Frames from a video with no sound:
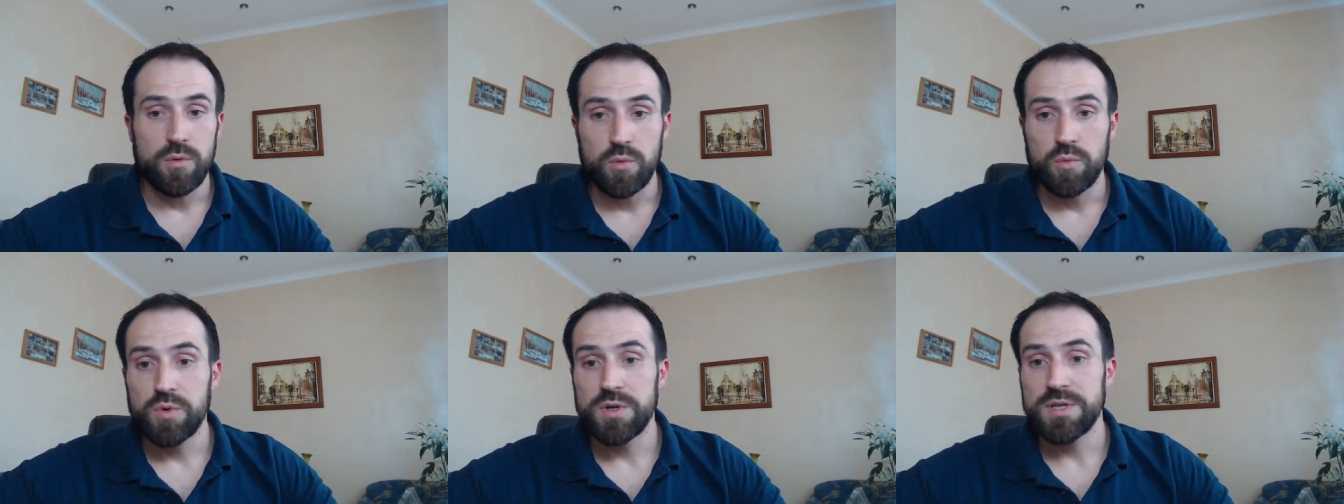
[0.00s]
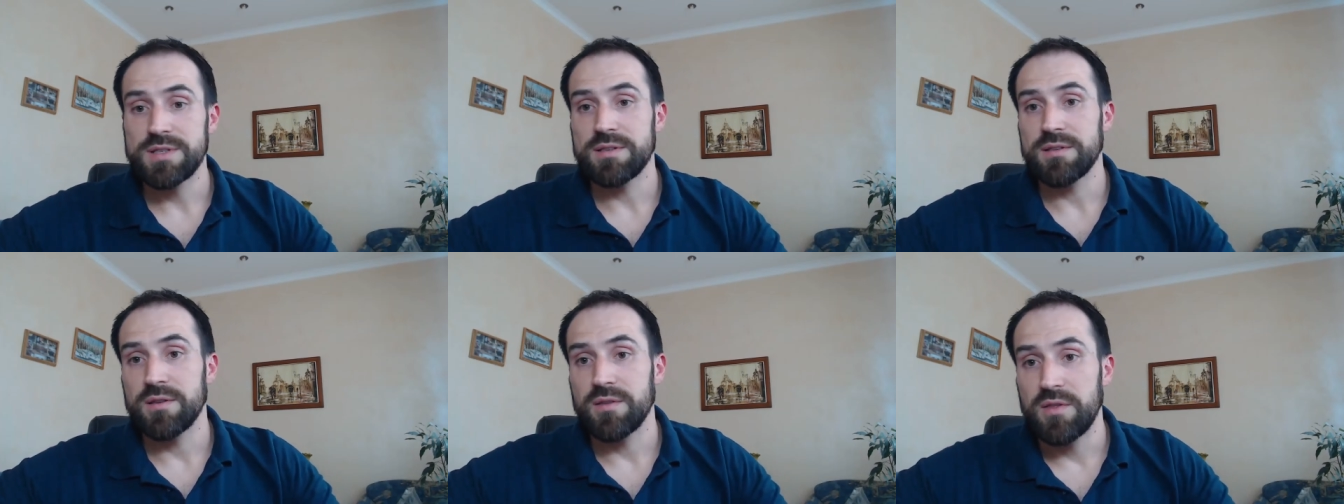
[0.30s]

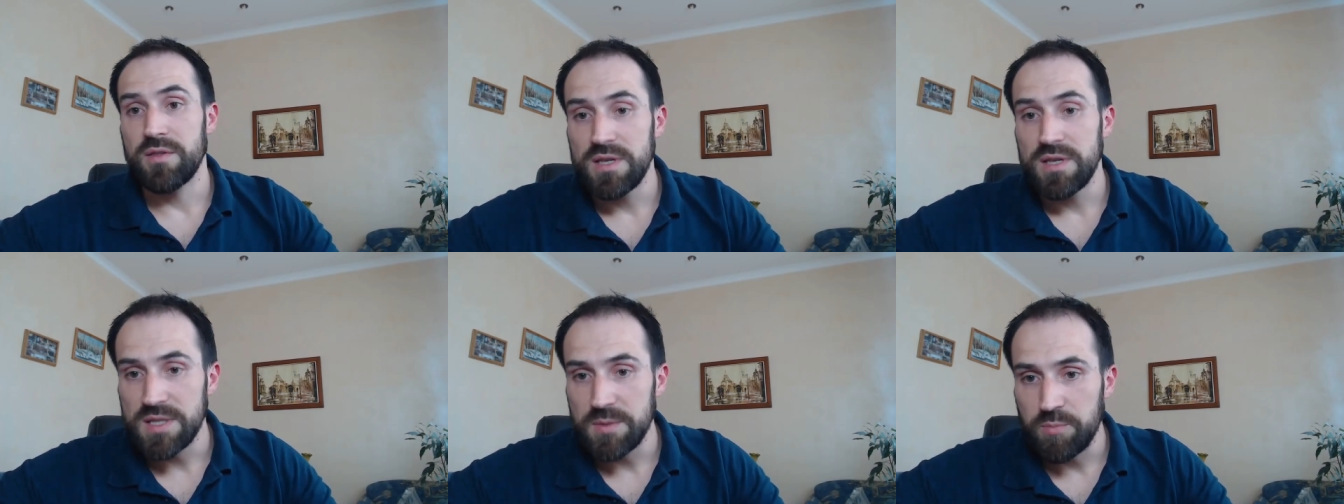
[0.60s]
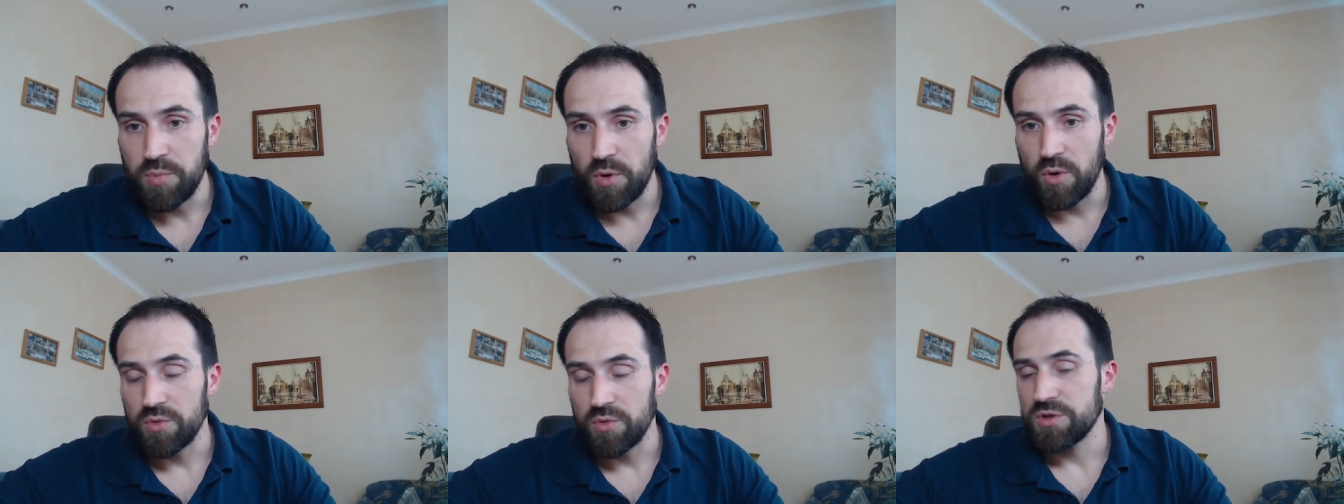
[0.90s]
With this
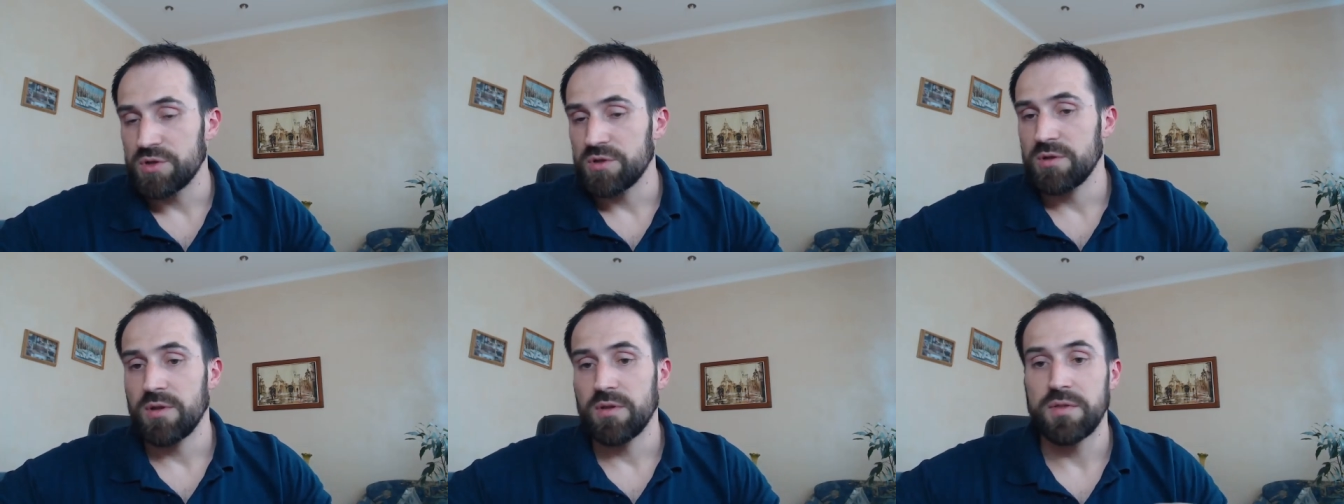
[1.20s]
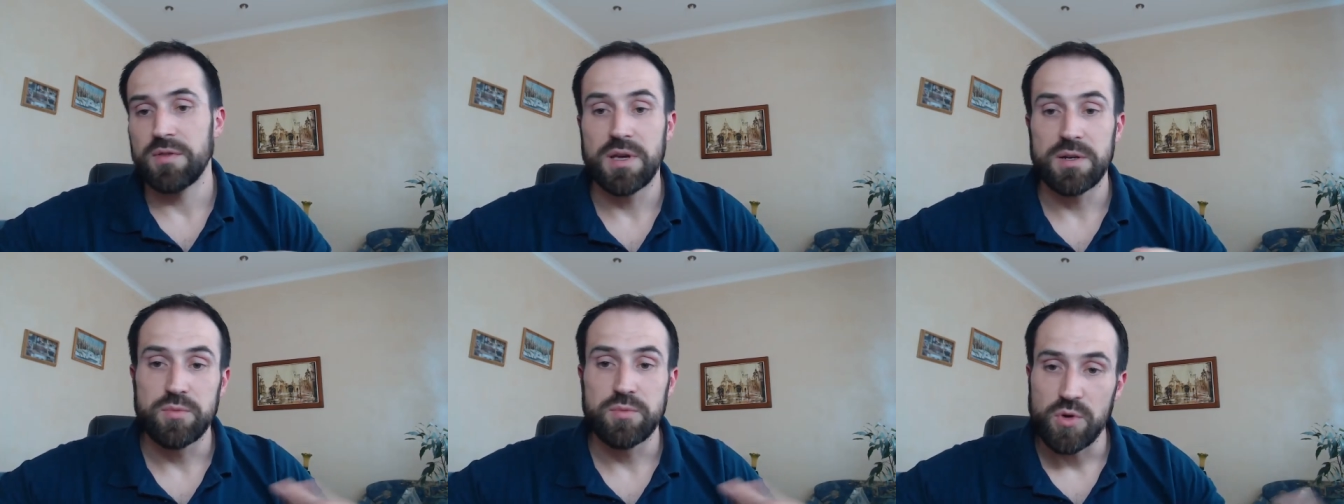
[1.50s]
approach,
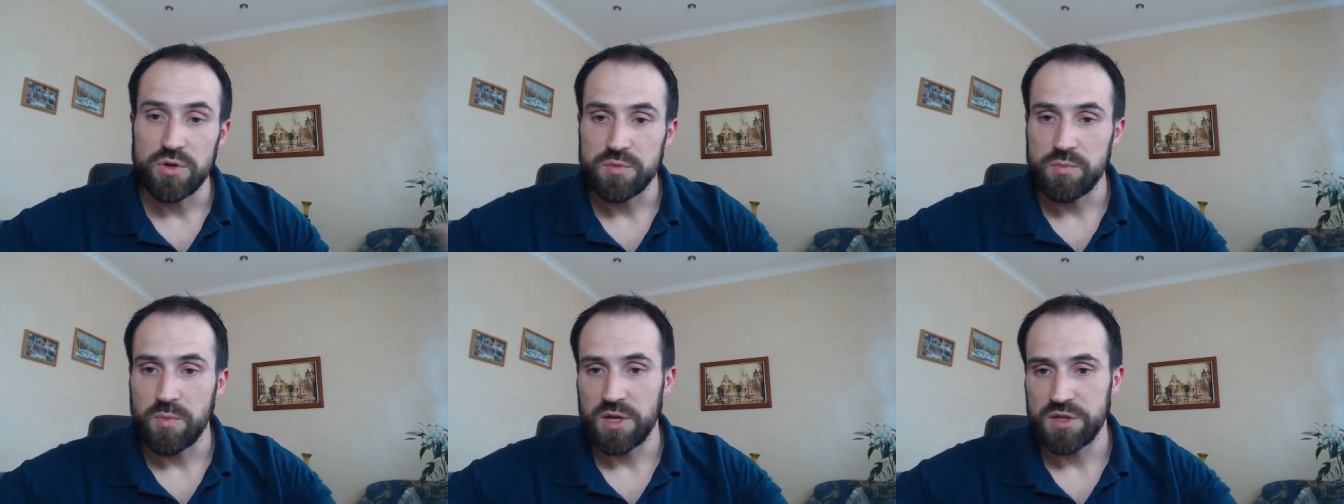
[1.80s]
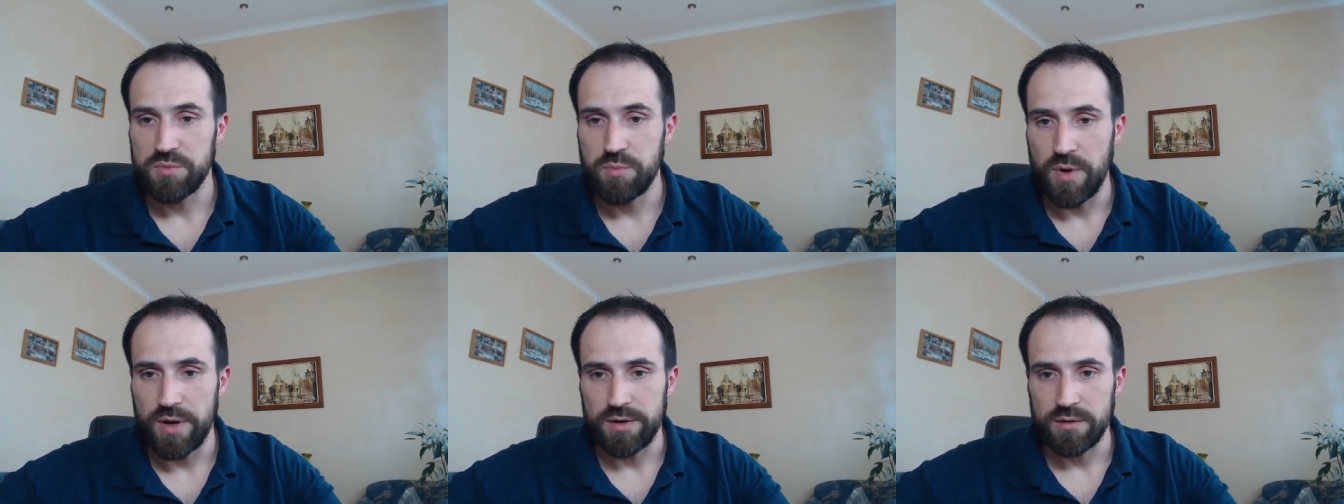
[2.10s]
that works
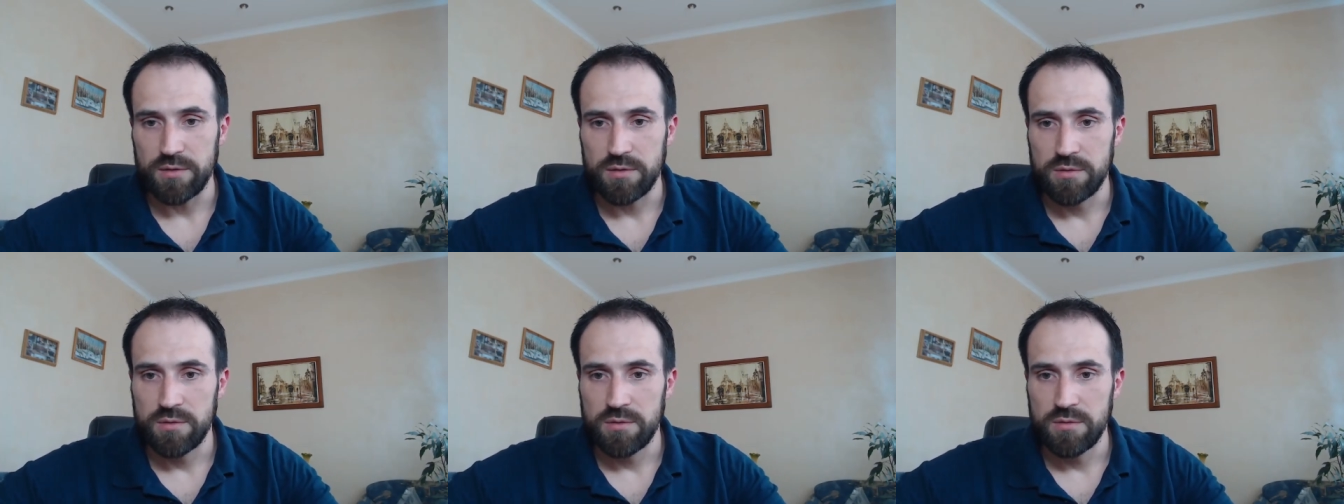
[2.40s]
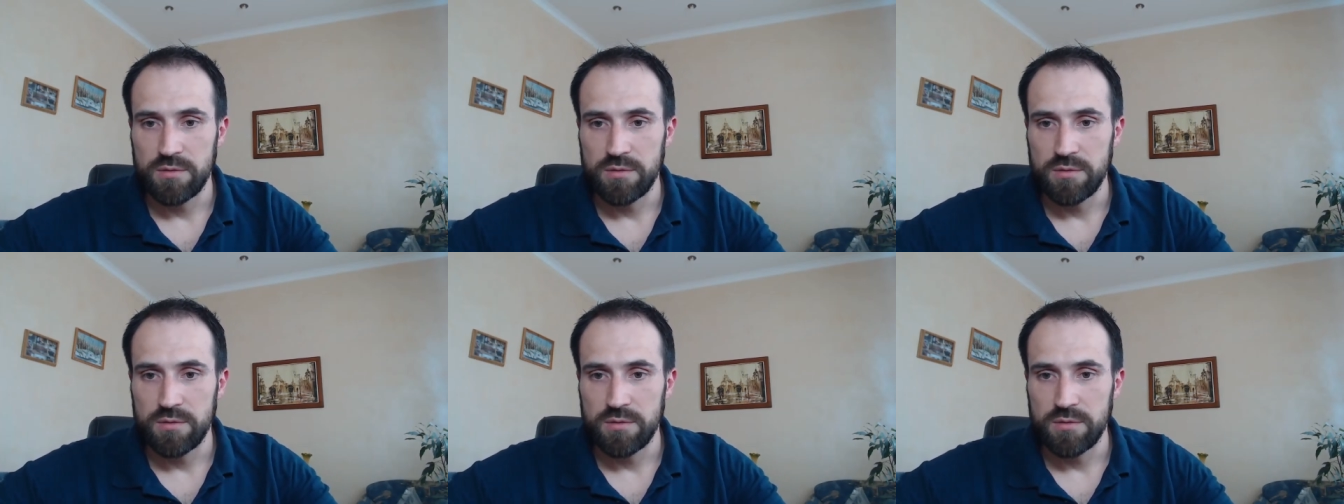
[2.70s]
much better.